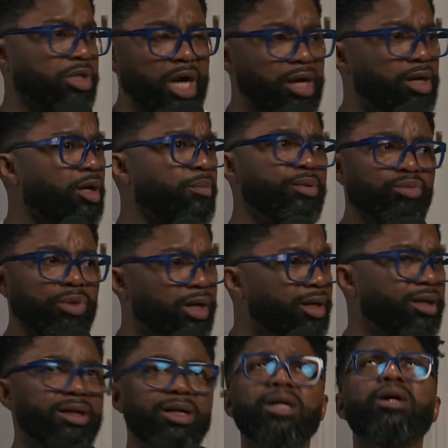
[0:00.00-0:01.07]
We got it up and
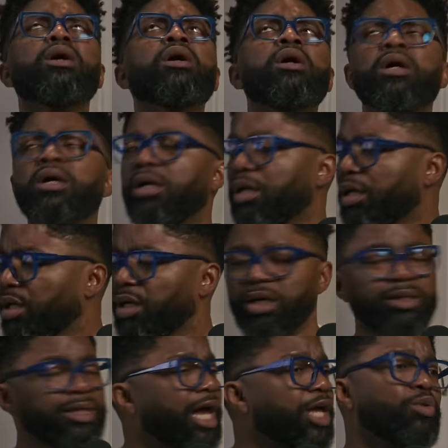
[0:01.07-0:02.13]
running.
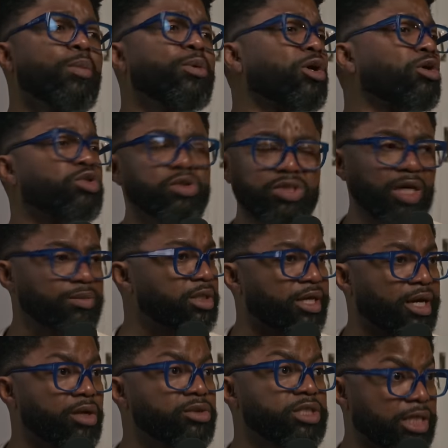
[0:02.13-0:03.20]
Now you want me to go do something
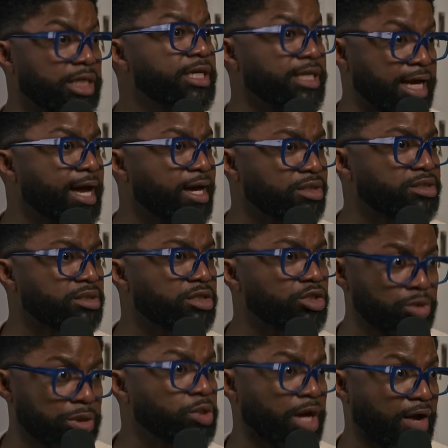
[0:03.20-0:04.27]
else? Yes.
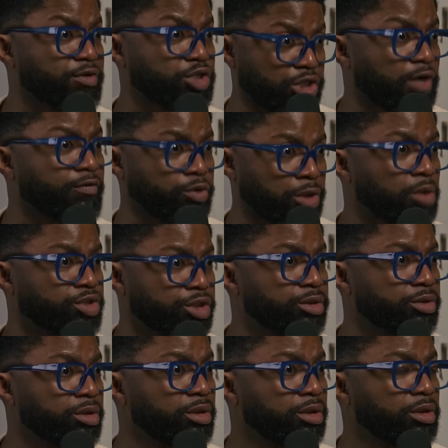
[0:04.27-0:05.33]
You still have a shovel, don't
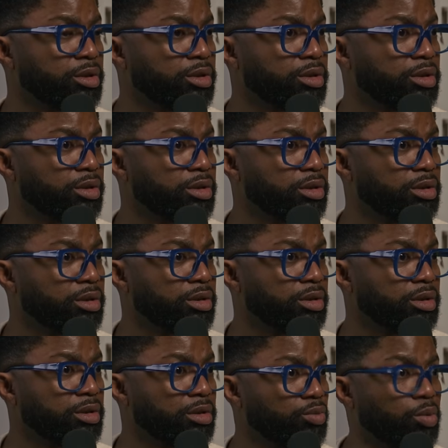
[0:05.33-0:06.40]
you?
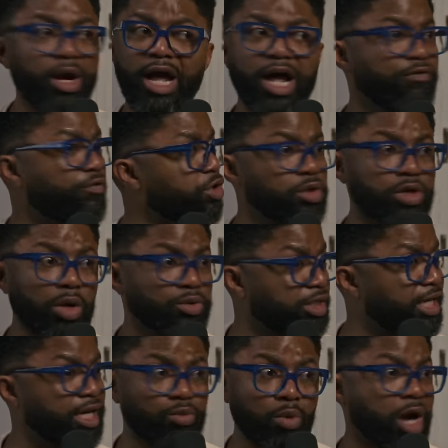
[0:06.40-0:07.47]
Wherever you go
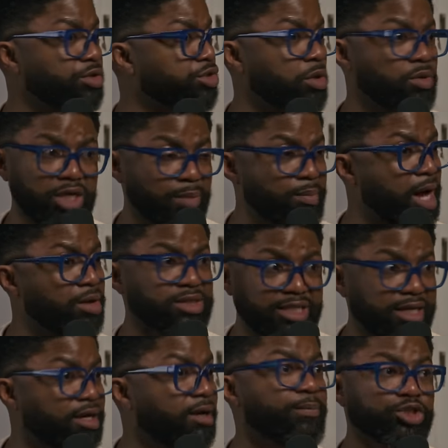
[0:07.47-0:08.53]
dig, water's going to come out,
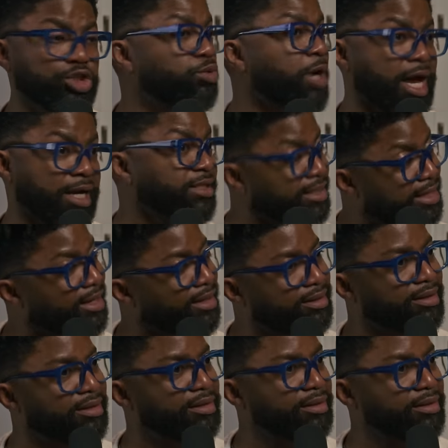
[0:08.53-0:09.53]
Tim, but you got to dig.